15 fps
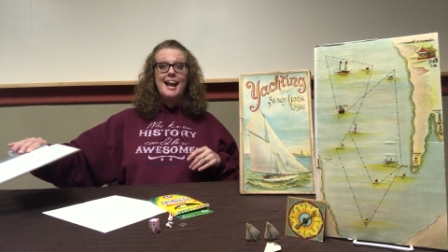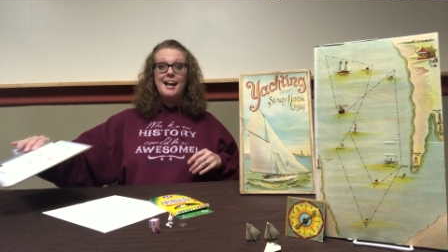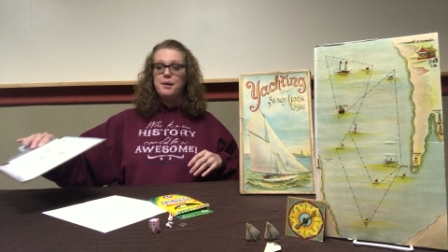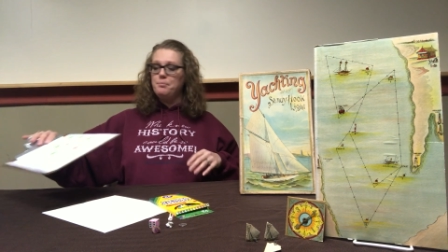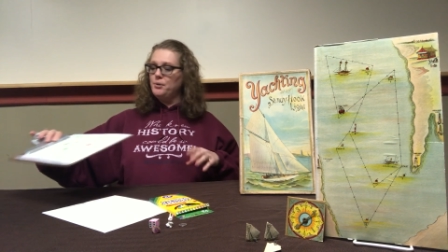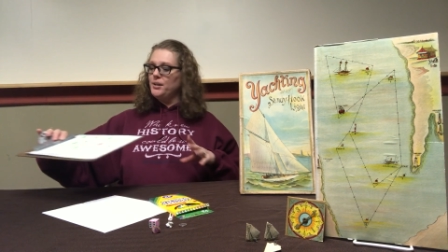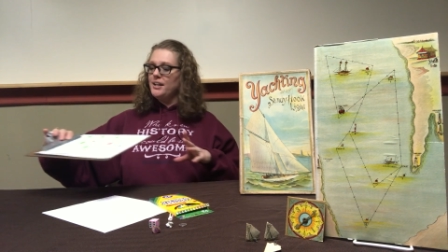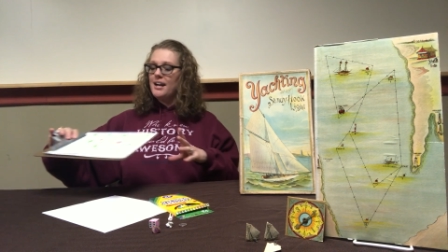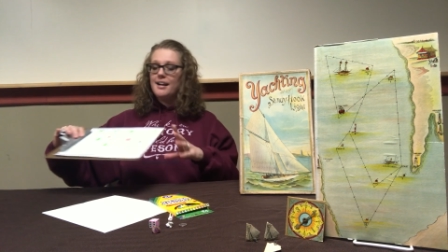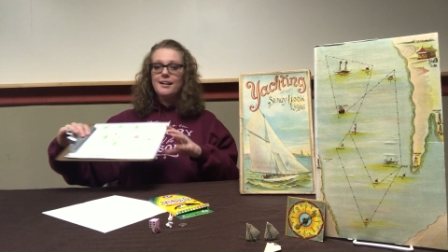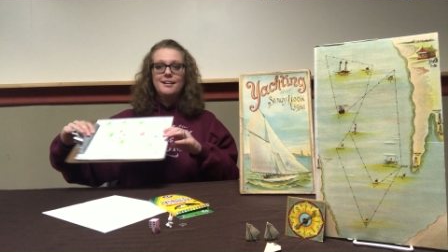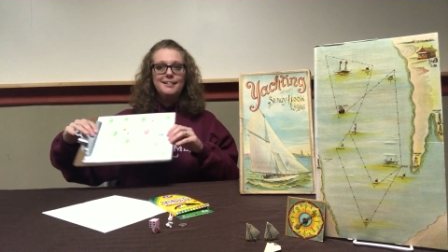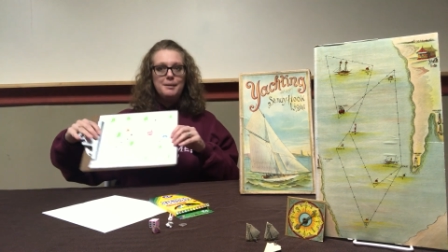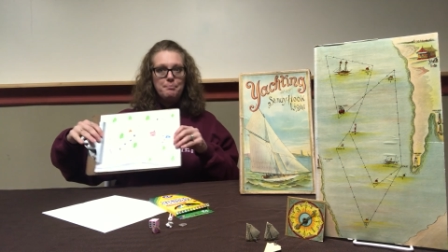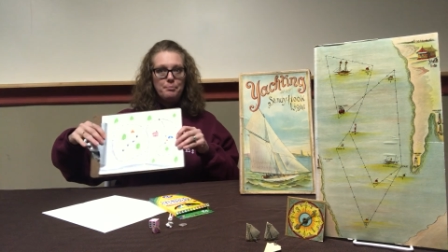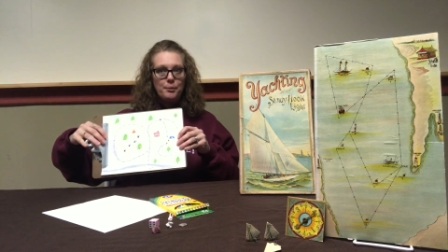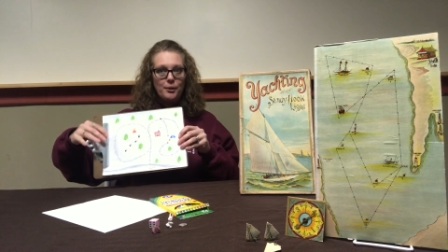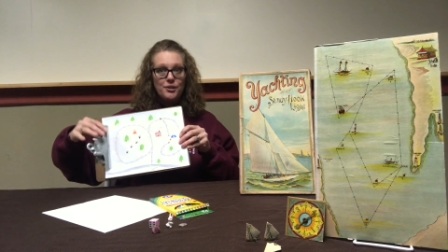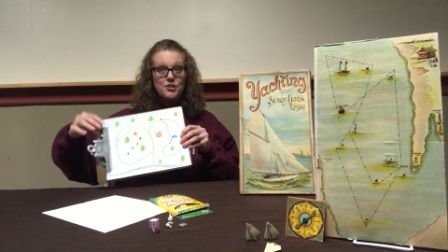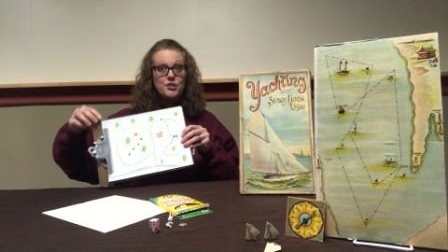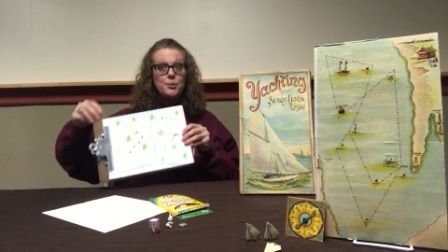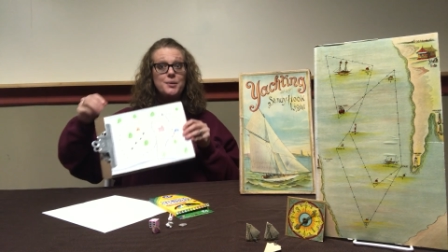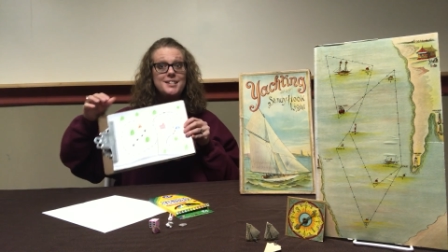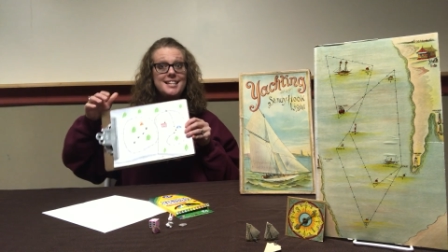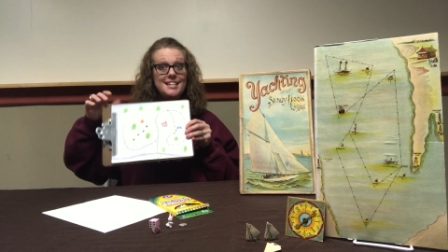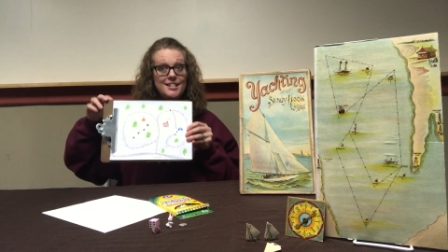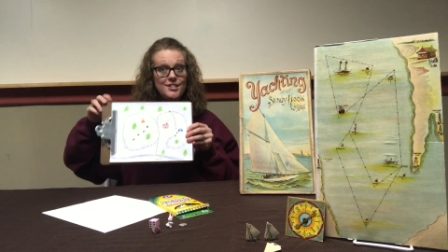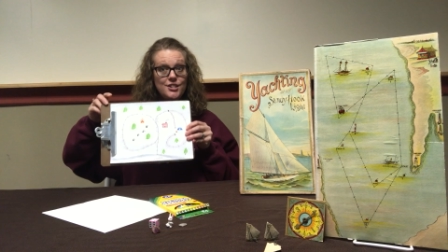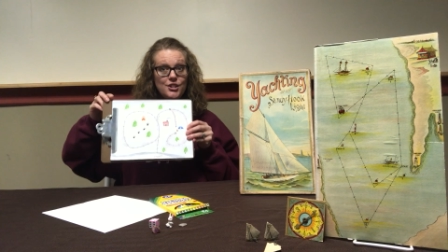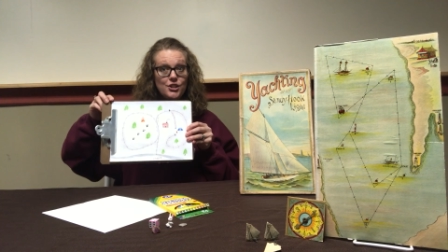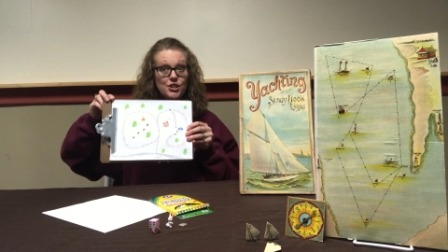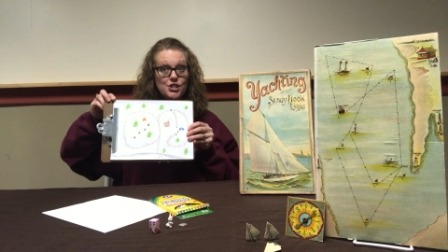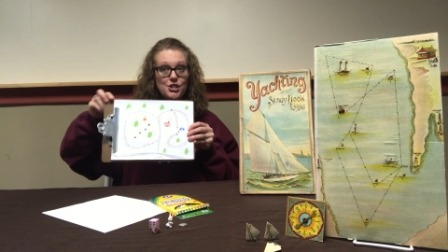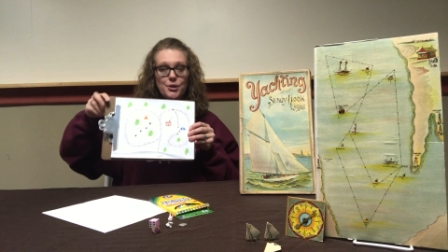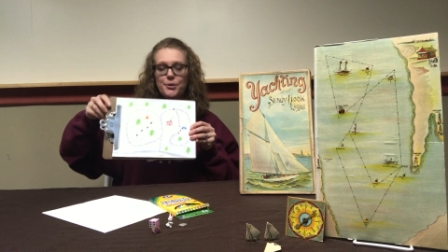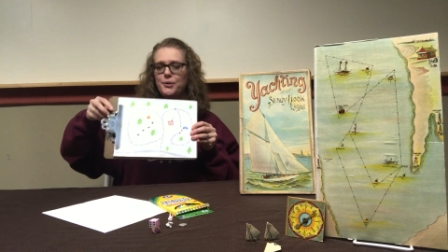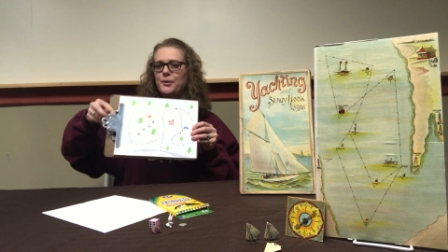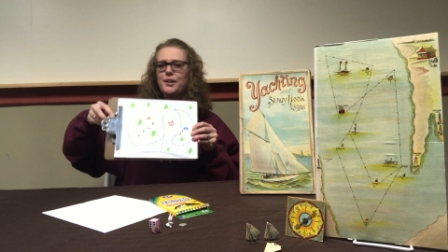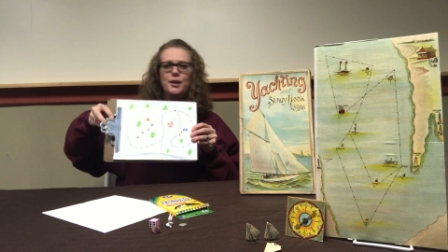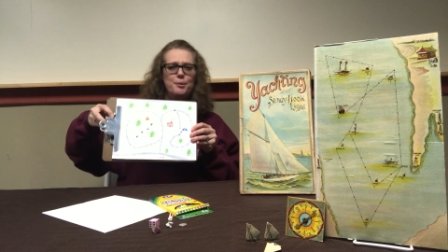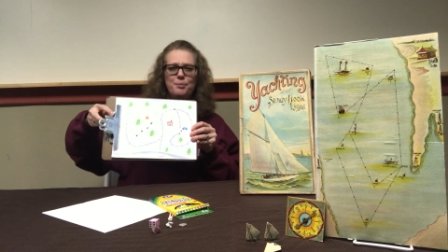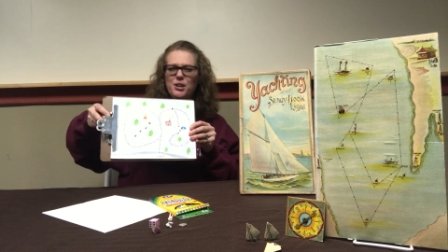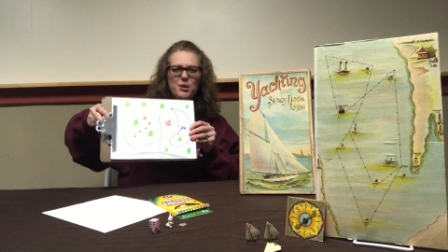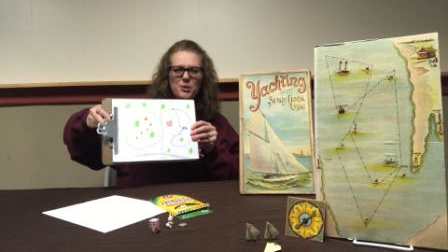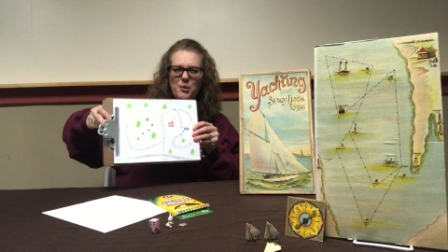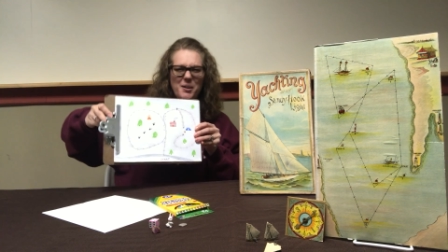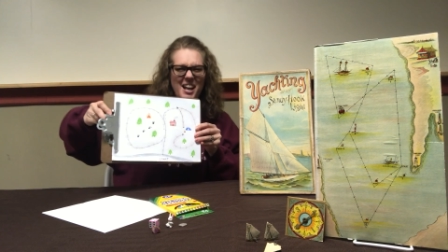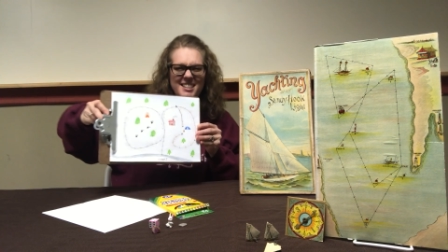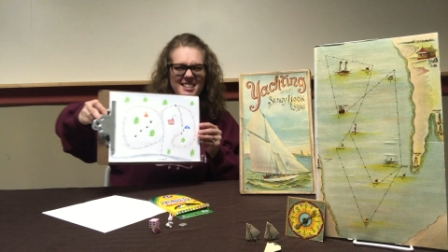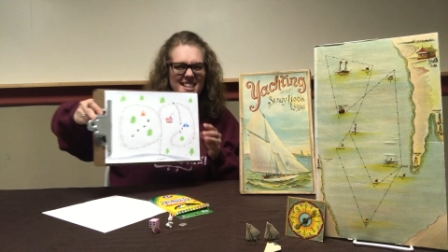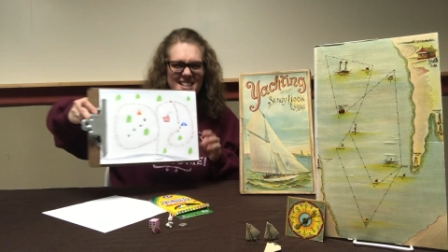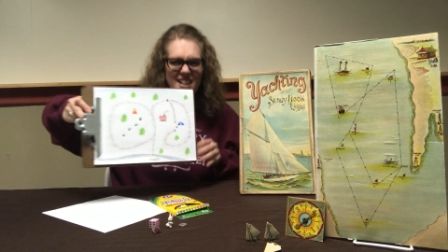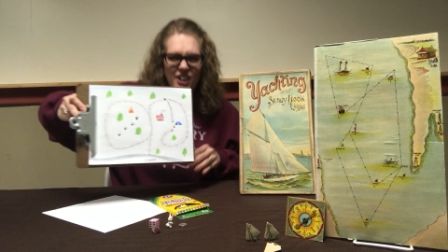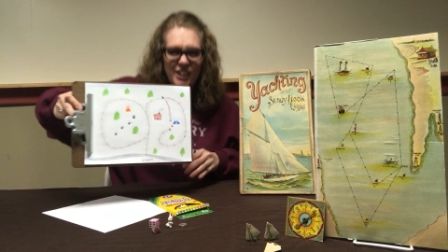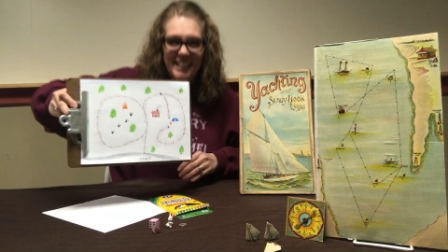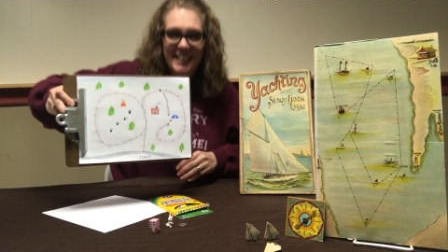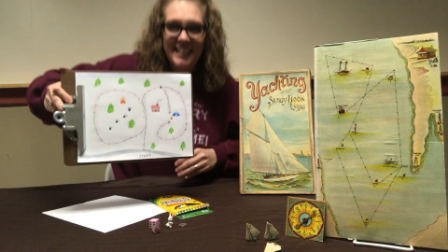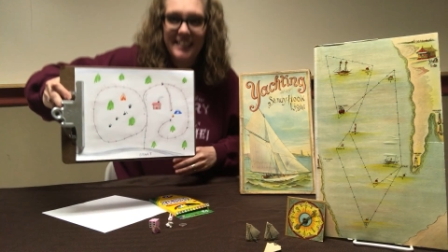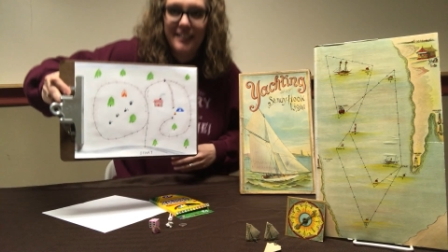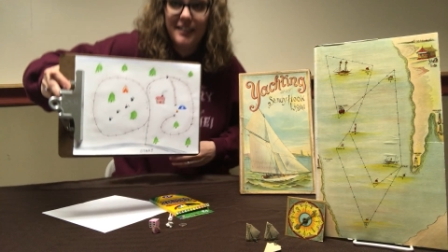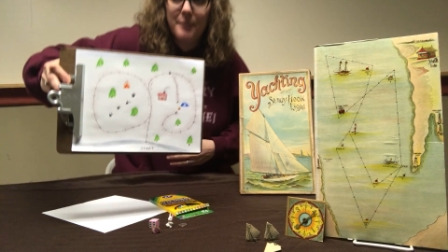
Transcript: and I put it on a clipboard so it's easier to show you here, but you don't necessarily need a